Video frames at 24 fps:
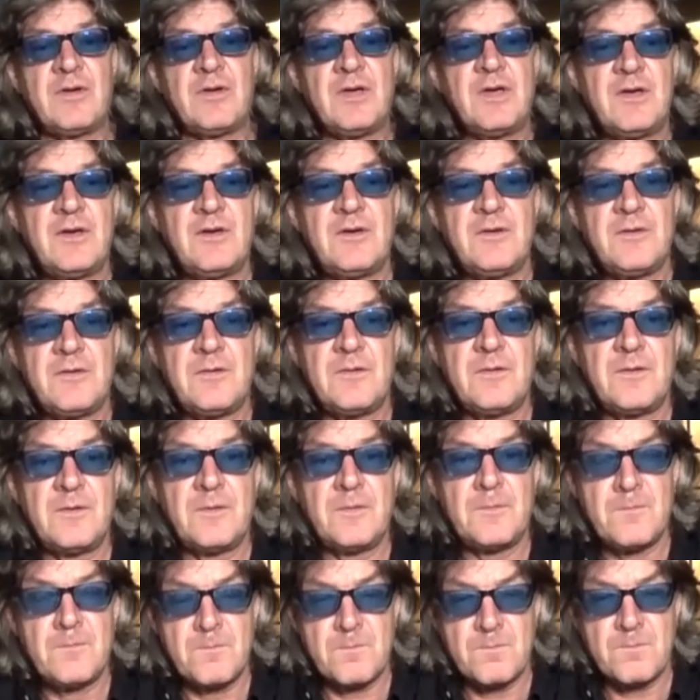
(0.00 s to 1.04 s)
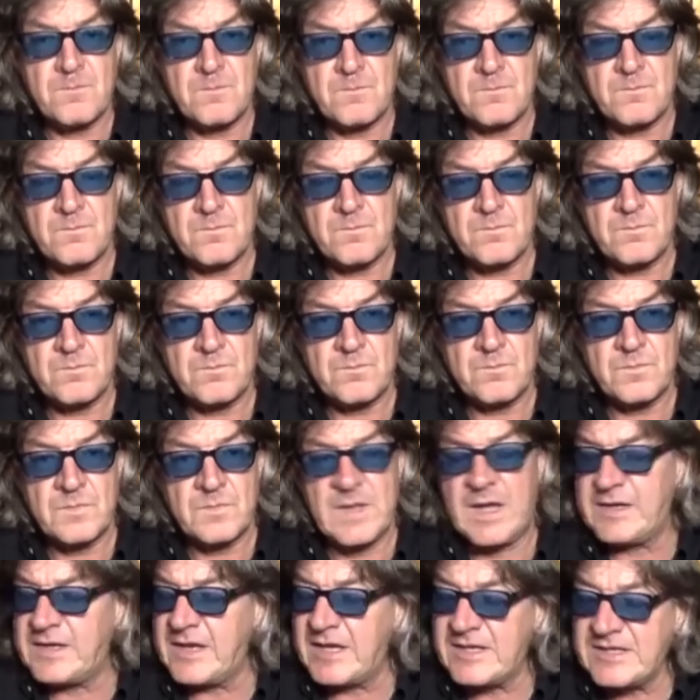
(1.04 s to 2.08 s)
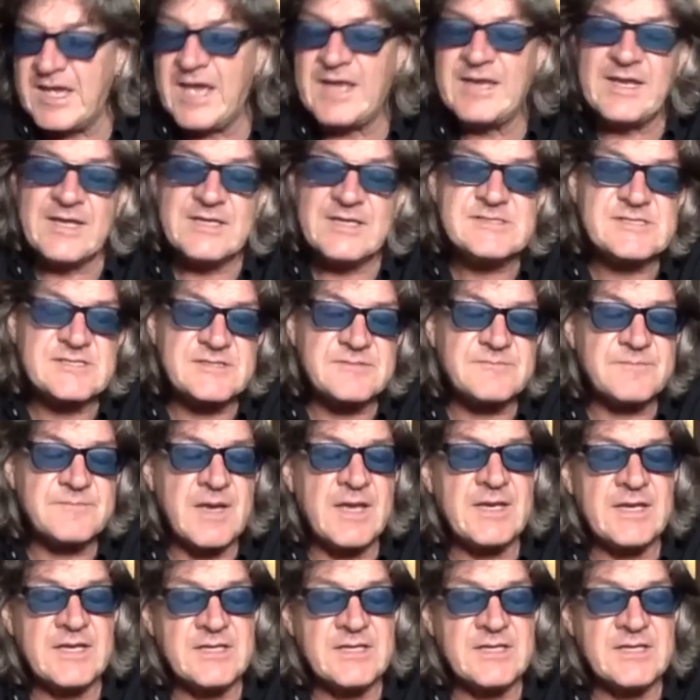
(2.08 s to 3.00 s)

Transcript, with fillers: It's impossible to answer, but even like, it is, it is.